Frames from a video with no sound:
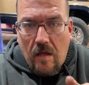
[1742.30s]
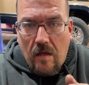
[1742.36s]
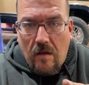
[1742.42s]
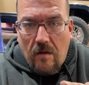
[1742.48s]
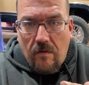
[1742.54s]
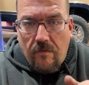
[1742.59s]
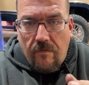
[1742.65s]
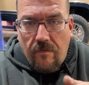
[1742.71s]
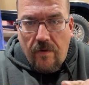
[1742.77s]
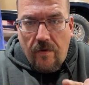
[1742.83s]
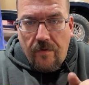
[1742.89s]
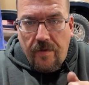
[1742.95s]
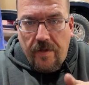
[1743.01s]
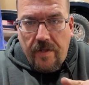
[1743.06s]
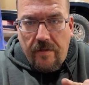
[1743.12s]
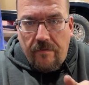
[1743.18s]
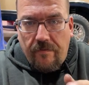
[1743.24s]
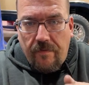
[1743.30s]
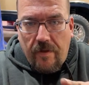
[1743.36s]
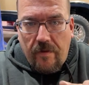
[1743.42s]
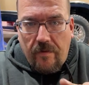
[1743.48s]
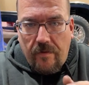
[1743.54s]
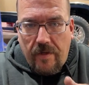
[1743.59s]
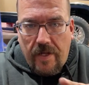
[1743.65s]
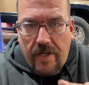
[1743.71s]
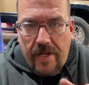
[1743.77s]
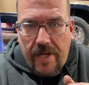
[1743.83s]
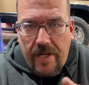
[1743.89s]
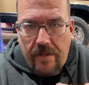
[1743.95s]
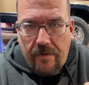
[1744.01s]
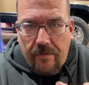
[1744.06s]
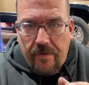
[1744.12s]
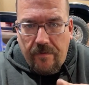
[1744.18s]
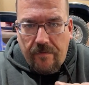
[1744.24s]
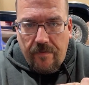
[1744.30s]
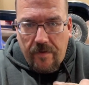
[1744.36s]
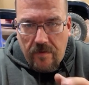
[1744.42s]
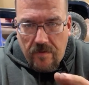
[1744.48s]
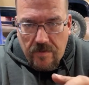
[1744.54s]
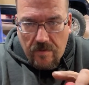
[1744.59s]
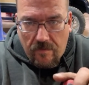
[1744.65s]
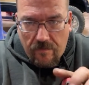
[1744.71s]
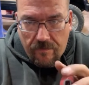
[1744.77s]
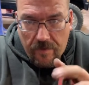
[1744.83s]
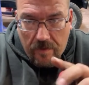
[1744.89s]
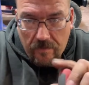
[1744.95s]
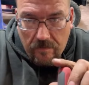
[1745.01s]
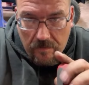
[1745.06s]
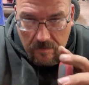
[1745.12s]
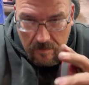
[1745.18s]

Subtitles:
Float didn't float. I hate it when the floats don't float.